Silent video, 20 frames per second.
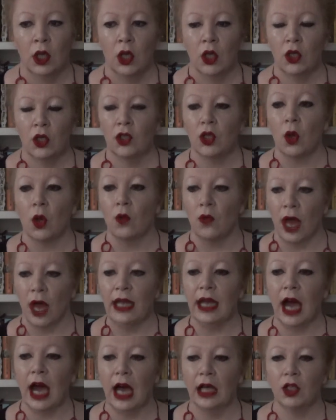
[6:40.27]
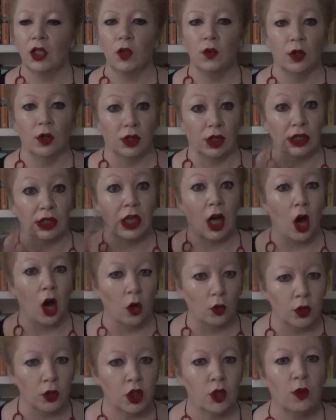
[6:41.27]
So they argue that the
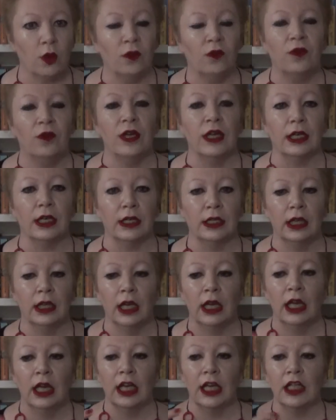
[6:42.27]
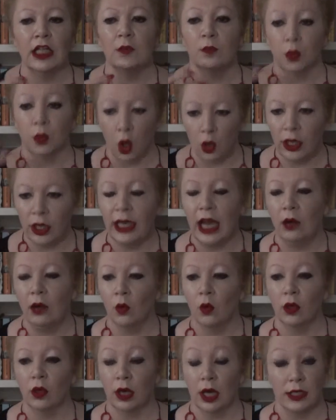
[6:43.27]
culture of fear is blocking our
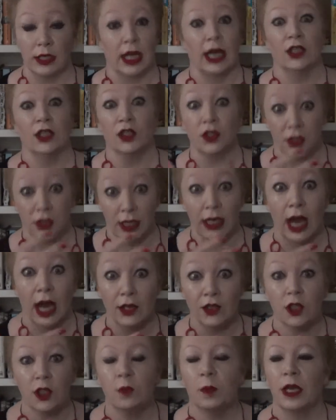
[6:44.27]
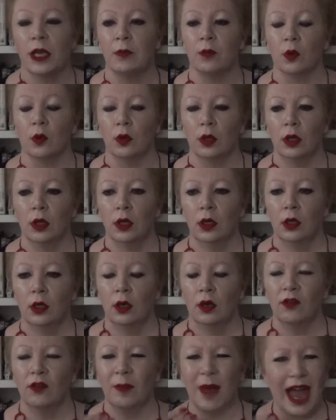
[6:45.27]
organizations and us as people
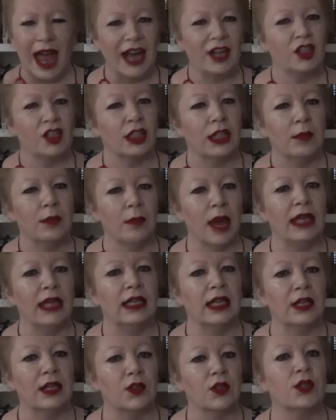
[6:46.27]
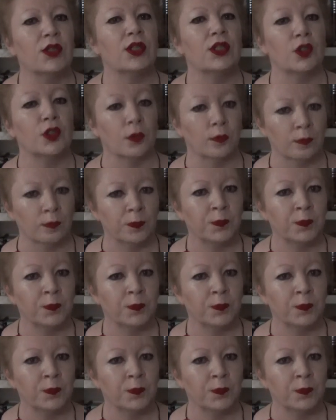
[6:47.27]
from actually making a decision.